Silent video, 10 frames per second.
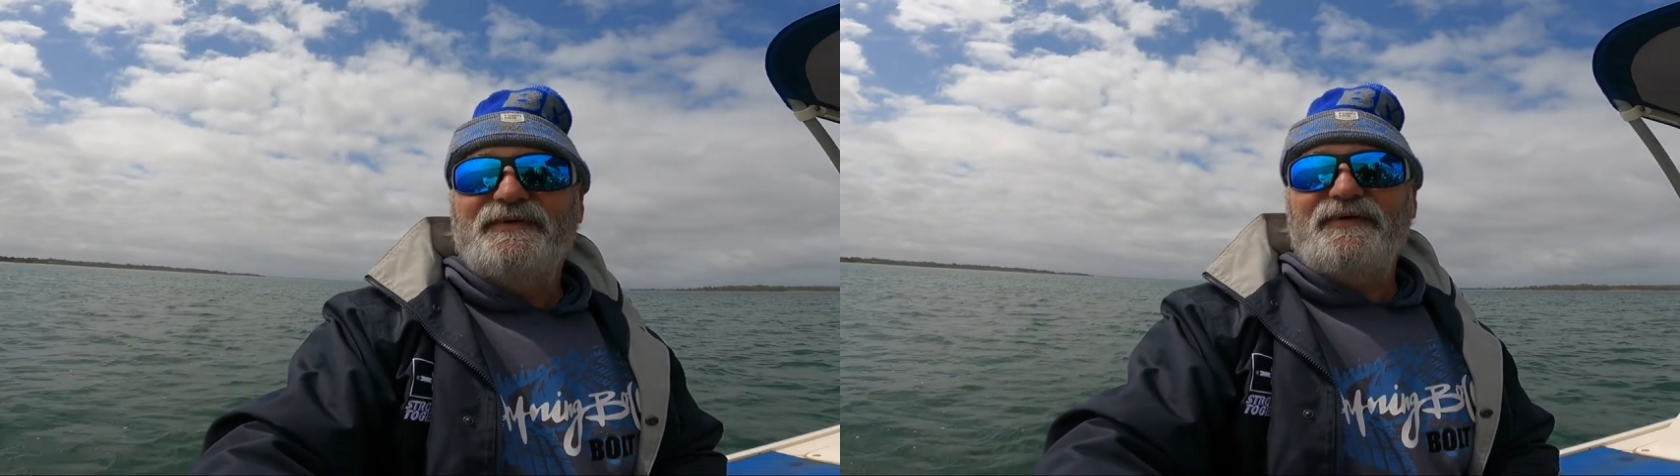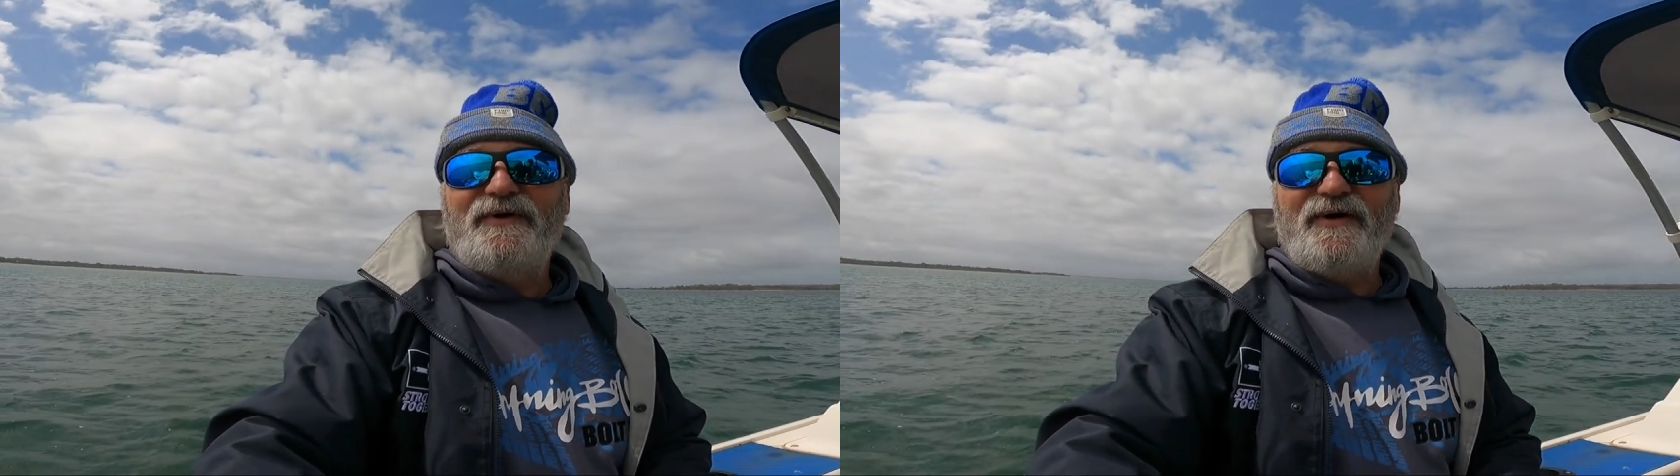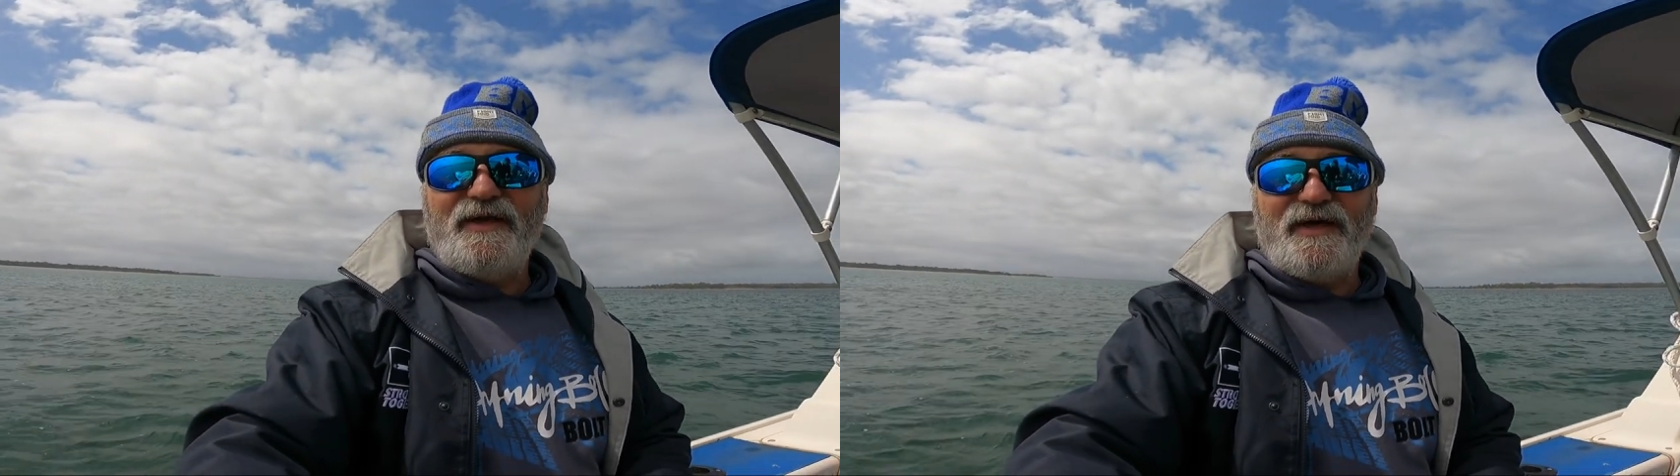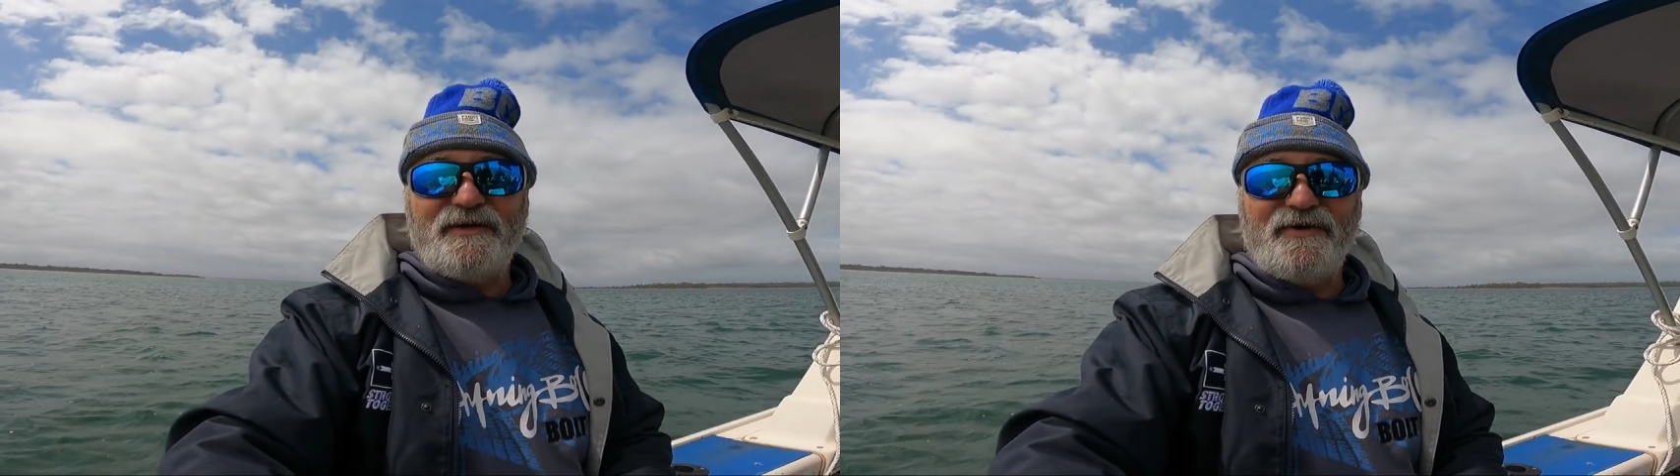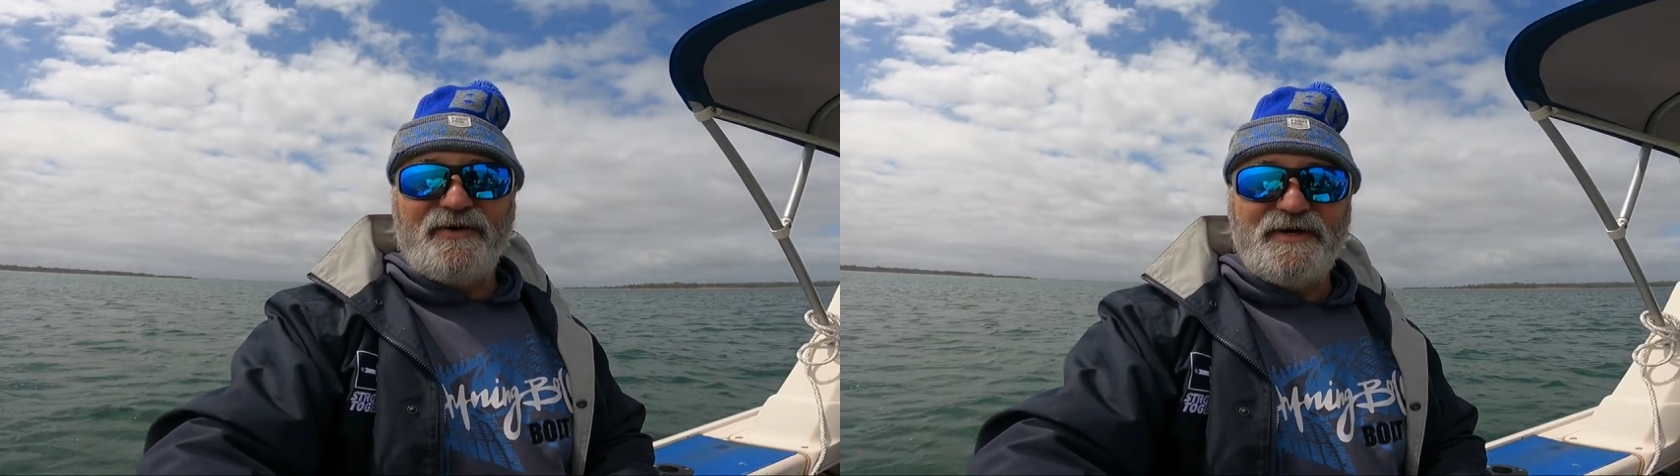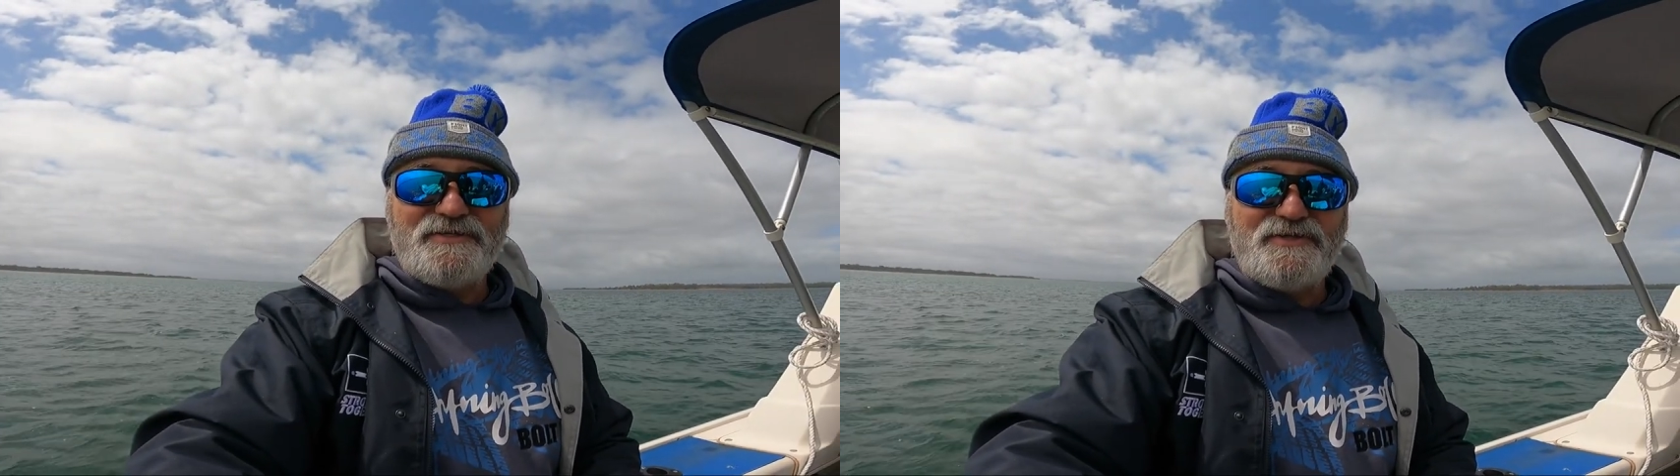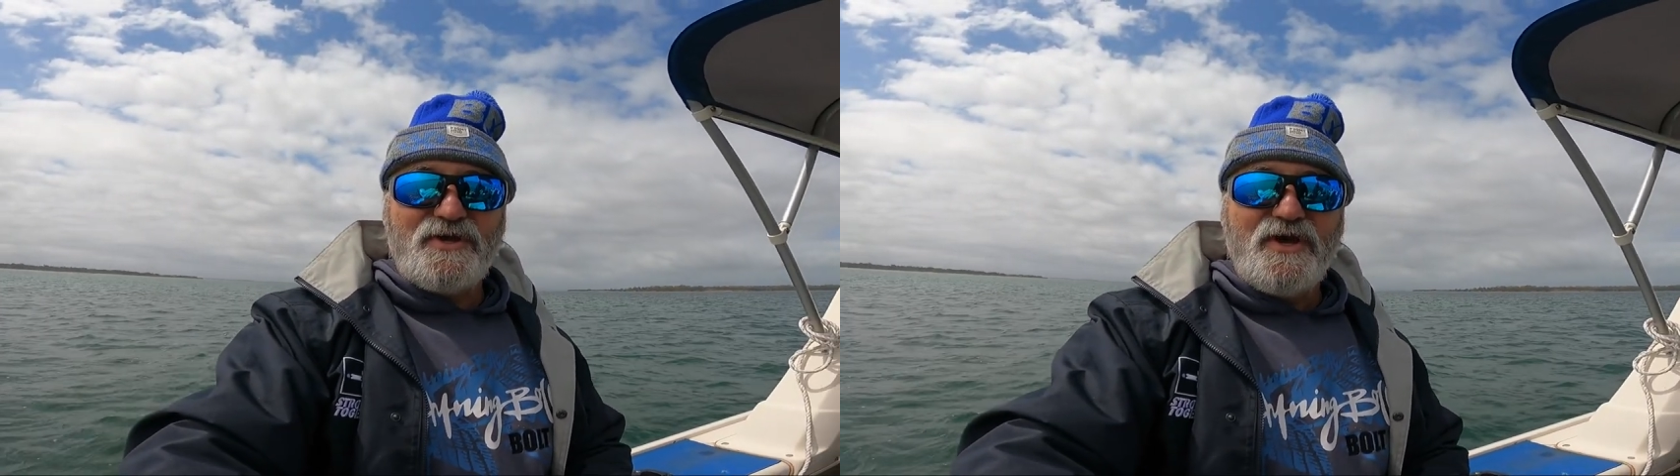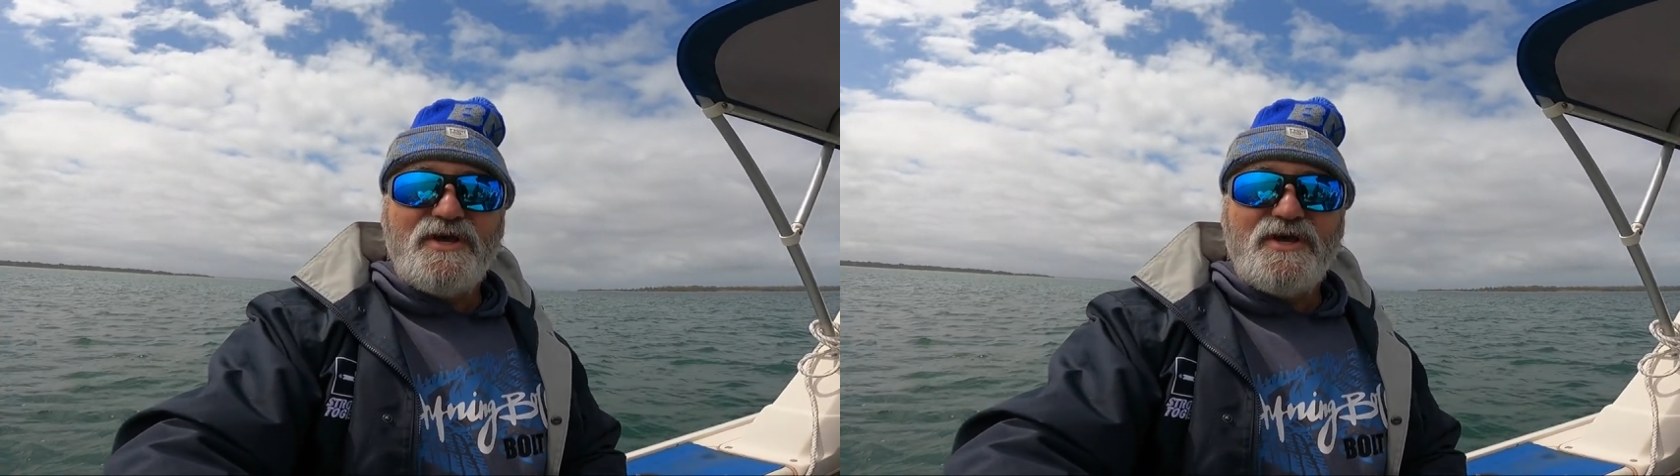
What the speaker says: Righto, guys.